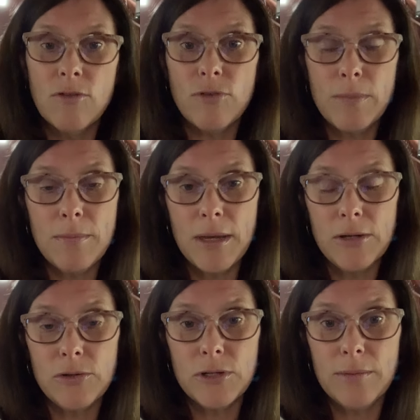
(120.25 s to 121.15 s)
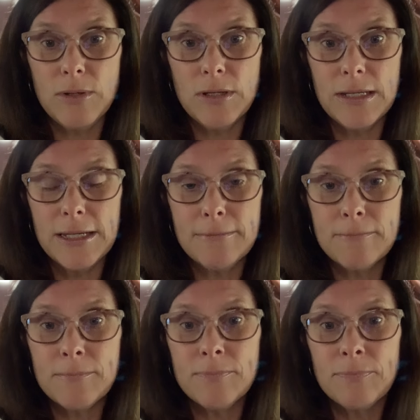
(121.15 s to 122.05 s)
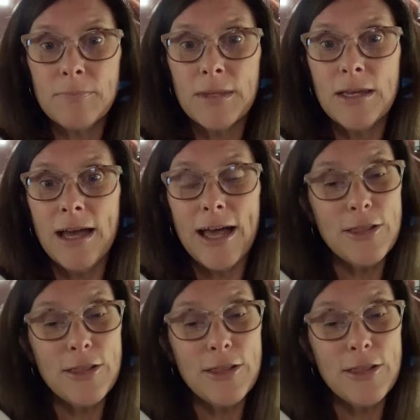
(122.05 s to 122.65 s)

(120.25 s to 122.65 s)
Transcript: from the medical community. I